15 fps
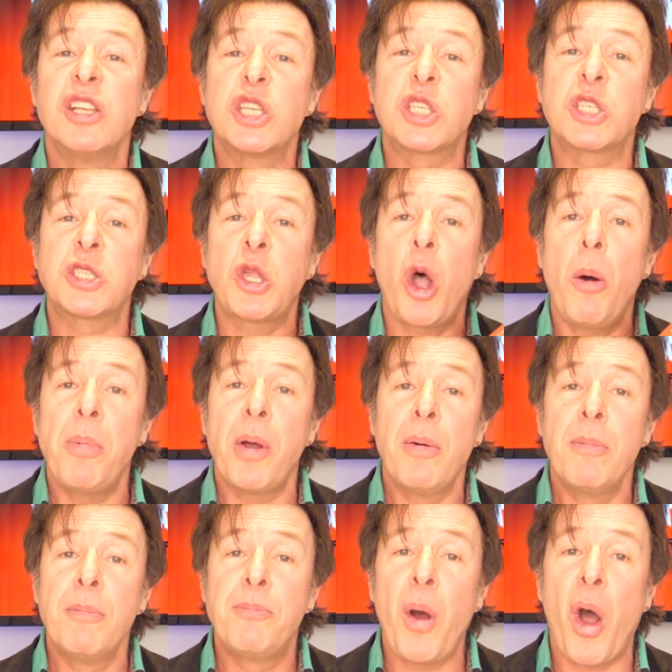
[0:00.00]
Stop
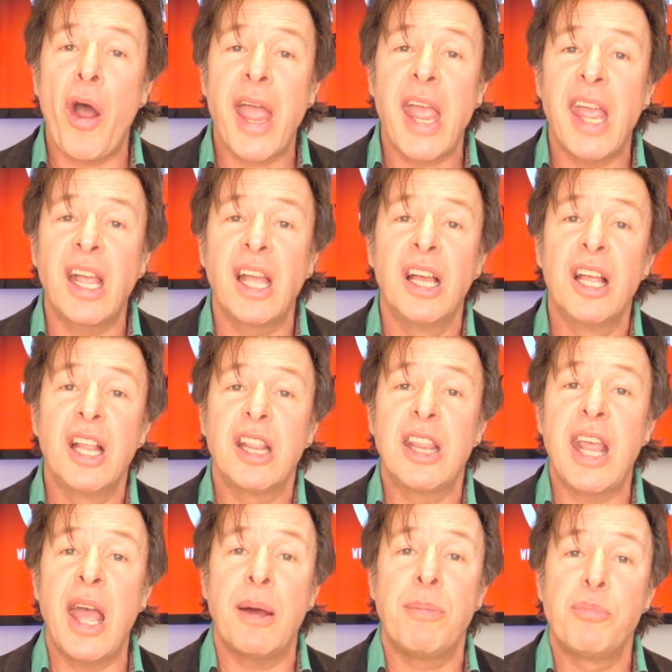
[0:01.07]
buying
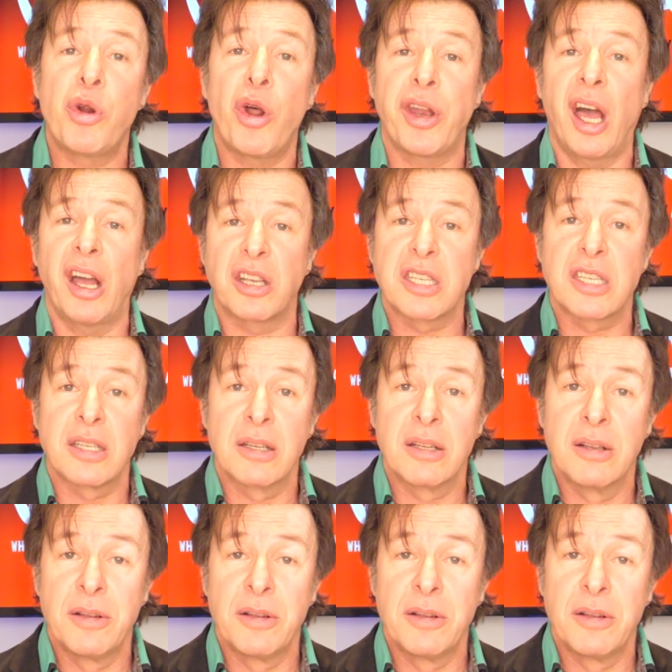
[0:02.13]
their products.